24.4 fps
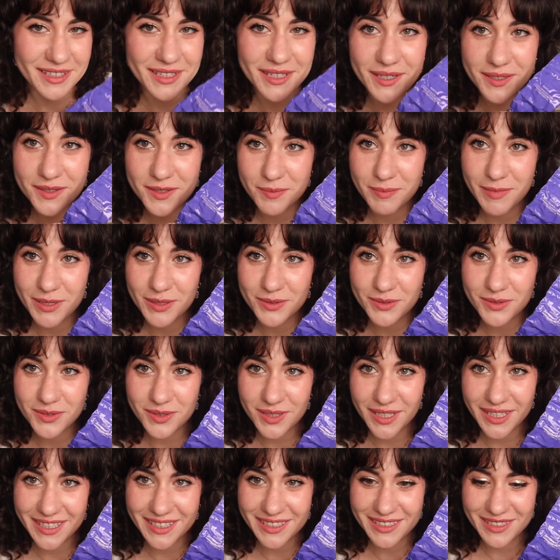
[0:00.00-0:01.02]
it smells
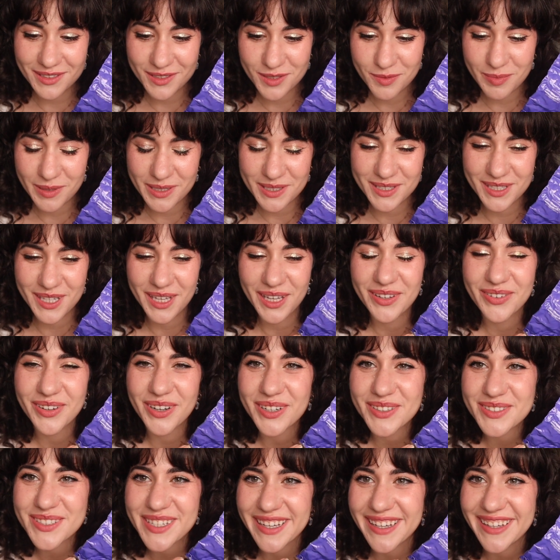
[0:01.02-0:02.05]
like an expensive
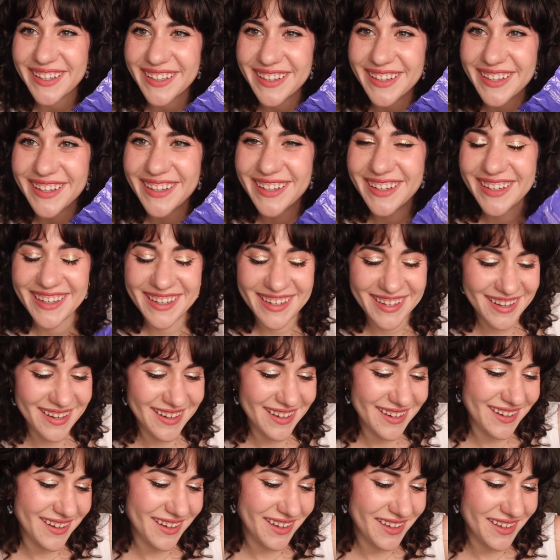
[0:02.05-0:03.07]
hotel,
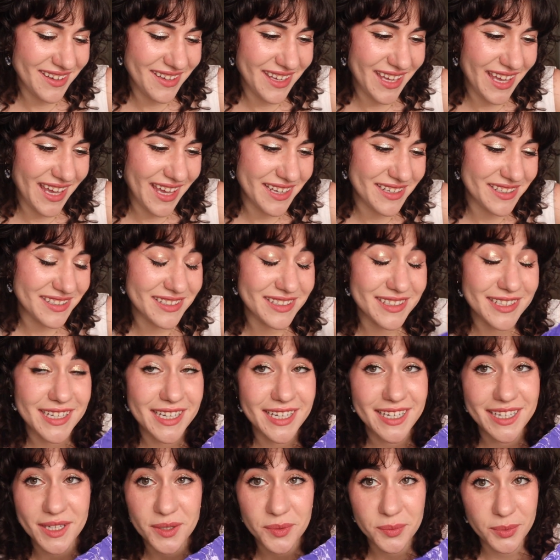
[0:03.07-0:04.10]
and
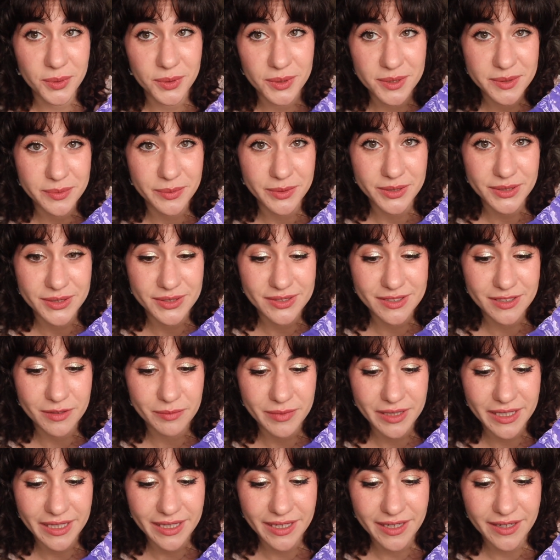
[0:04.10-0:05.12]
it works wonders on
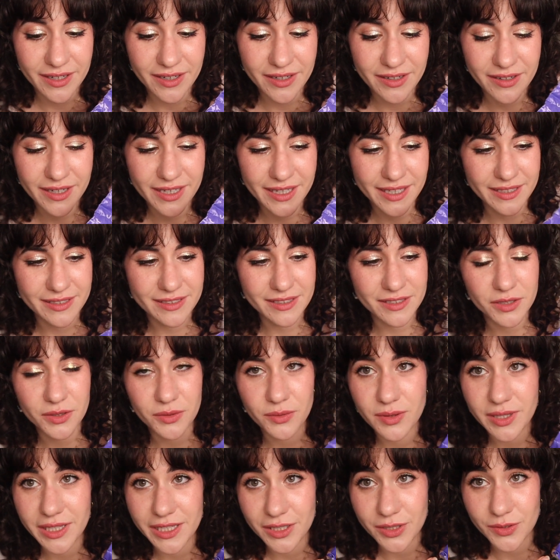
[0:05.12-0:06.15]
my hair. And you know,
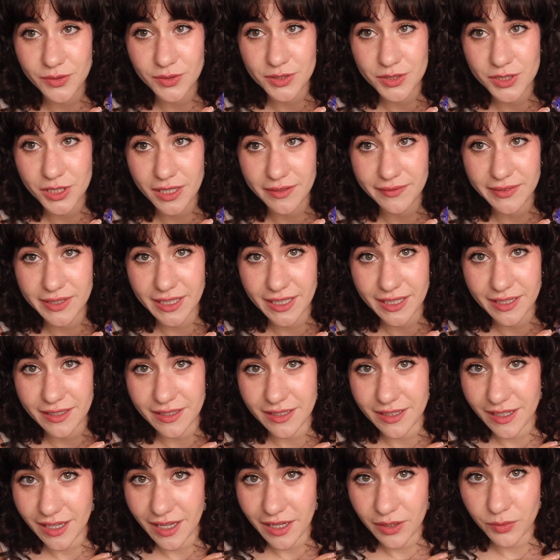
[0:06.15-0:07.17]
thank you to
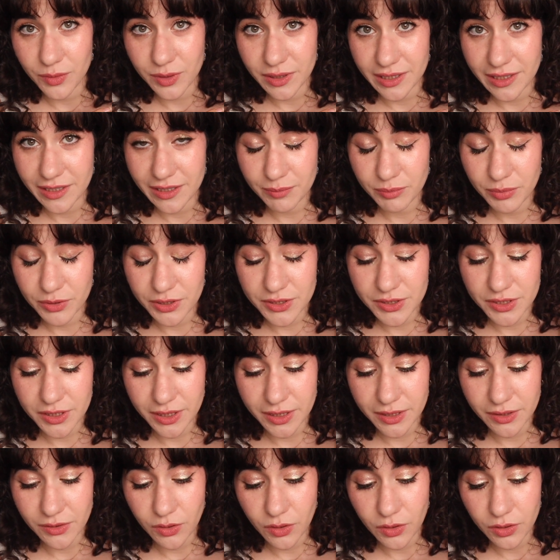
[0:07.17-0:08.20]
JVN. I really
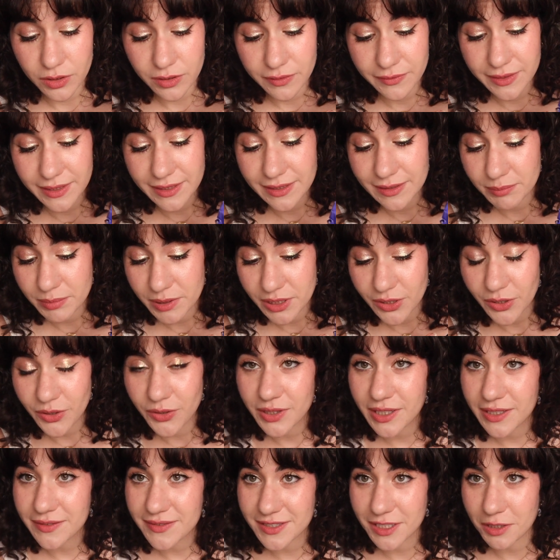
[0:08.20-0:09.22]
appreciate all of the PR
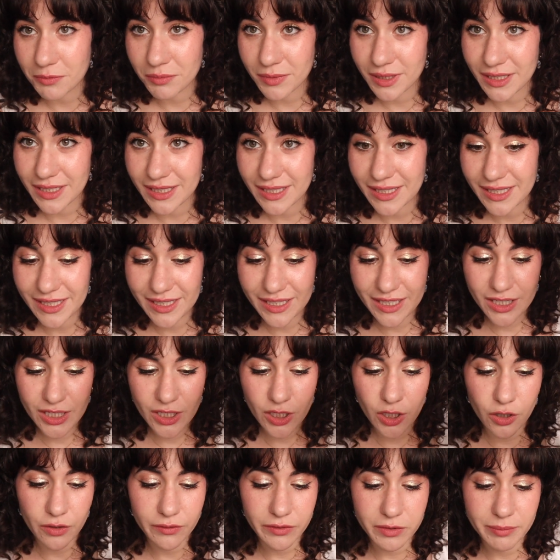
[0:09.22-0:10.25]
they've sent me.
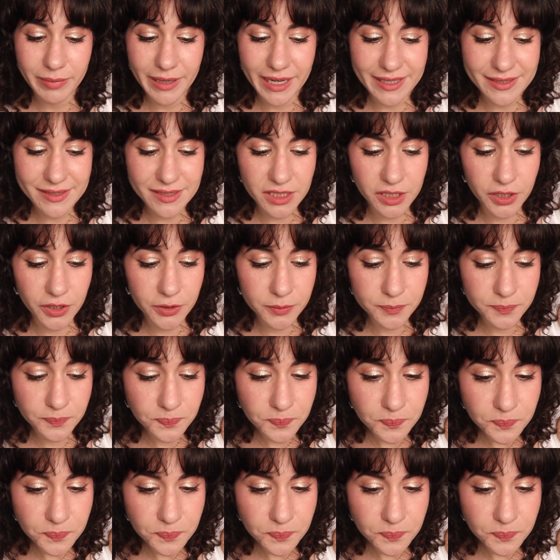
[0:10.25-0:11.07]
over the past year.